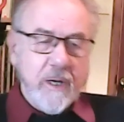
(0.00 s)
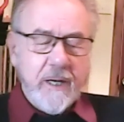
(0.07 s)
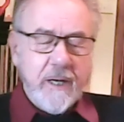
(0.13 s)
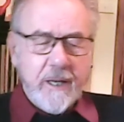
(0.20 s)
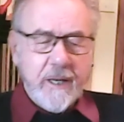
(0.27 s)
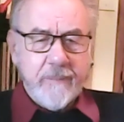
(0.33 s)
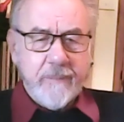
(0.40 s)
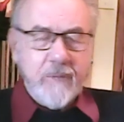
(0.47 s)

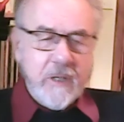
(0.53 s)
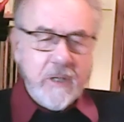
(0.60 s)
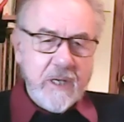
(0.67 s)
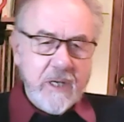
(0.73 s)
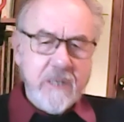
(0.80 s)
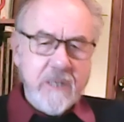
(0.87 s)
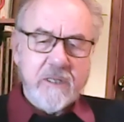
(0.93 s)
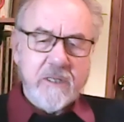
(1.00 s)
Um, now,
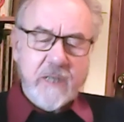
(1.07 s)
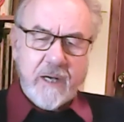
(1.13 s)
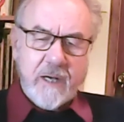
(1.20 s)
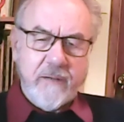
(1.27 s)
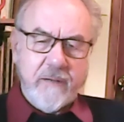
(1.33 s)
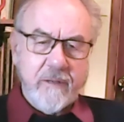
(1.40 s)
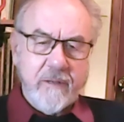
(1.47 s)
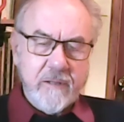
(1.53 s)
Dean's
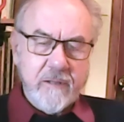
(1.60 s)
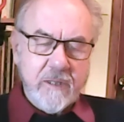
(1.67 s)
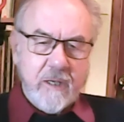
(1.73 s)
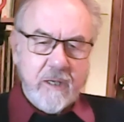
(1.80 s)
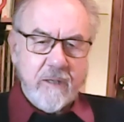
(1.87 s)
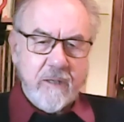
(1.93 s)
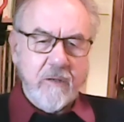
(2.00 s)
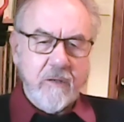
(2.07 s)
uh,
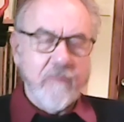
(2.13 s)
a good